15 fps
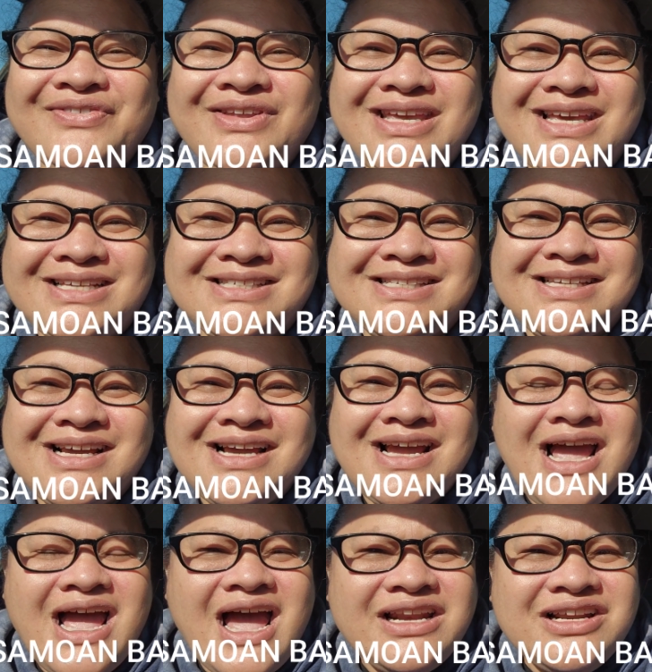Yes,
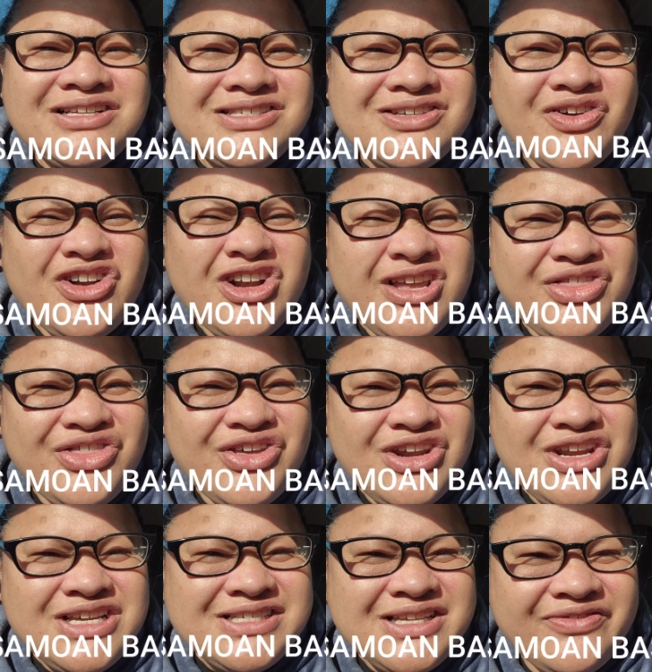and it's only
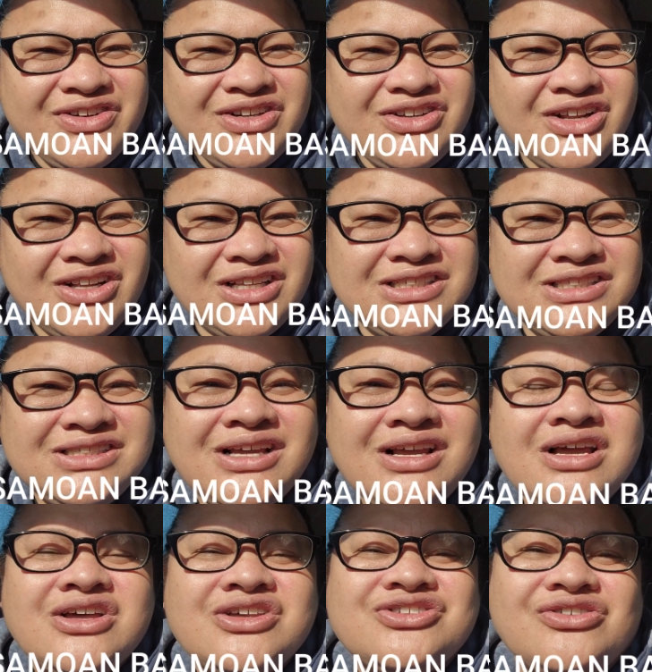$37,
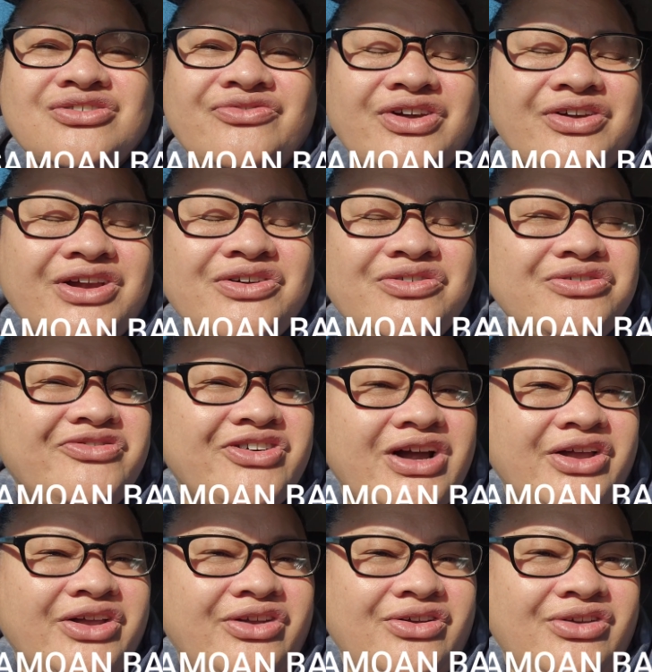so very good
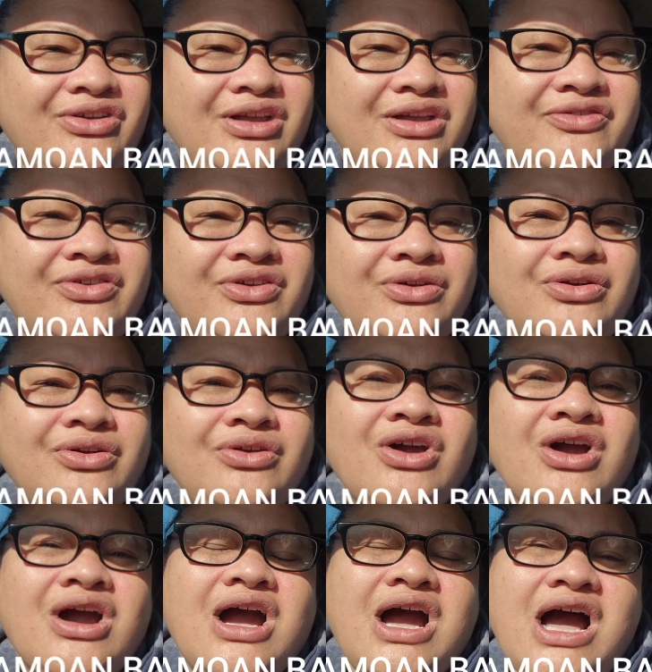value if you
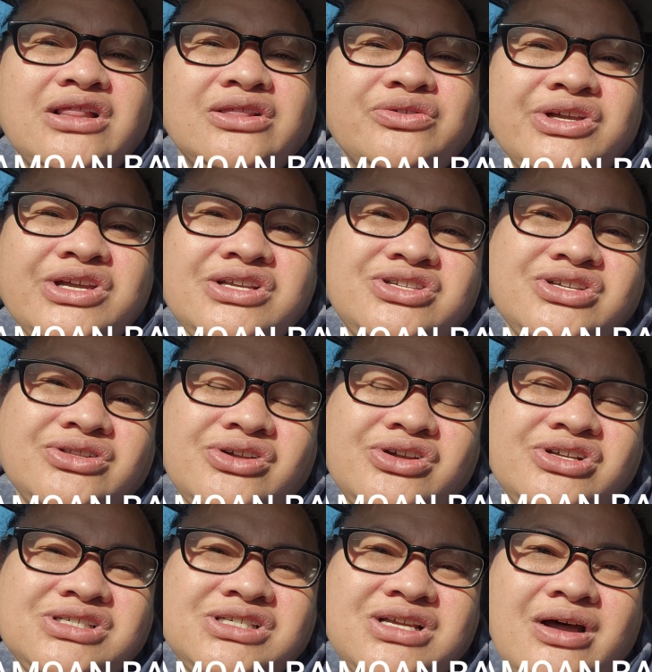are looking to
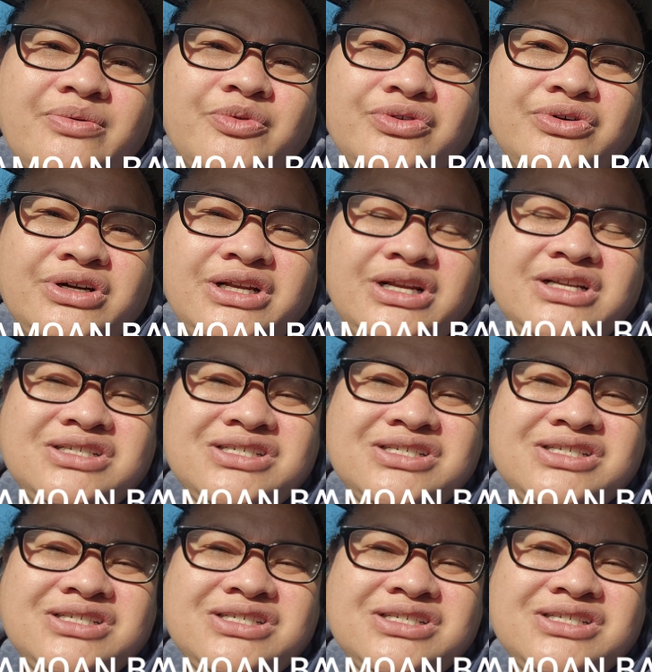learn Samoan.